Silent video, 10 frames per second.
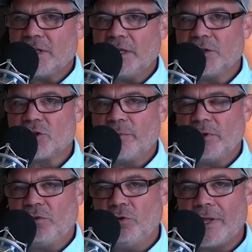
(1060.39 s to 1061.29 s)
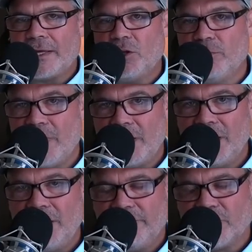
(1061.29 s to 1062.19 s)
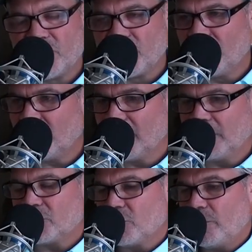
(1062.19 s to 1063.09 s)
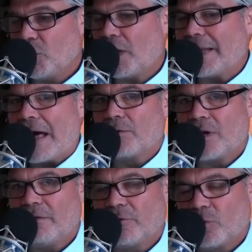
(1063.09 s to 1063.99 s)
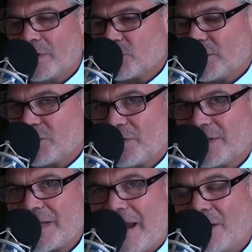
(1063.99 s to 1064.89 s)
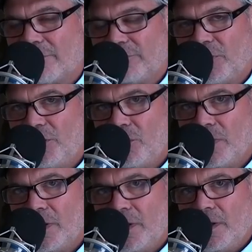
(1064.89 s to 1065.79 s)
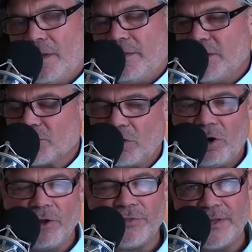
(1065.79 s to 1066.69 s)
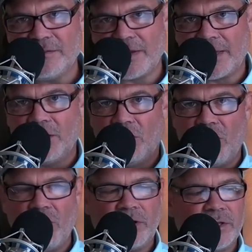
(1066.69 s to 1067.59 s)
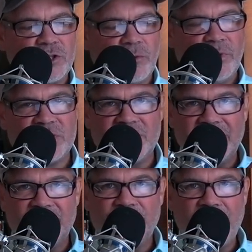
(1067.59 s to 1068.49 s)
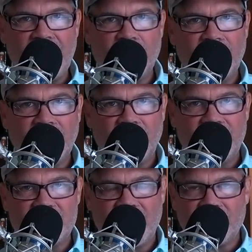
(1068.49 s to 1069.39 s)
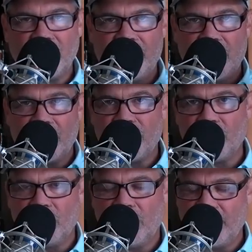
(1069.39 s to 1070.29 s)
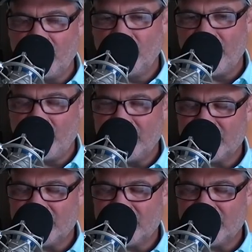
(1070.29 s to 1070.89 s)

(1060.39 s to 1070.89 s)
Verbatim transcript: can contribute too, like humidity for sure can contribute, cloud cover, which restricts airflow. These are all things that can all contribute to the environment coming together. And then another one that we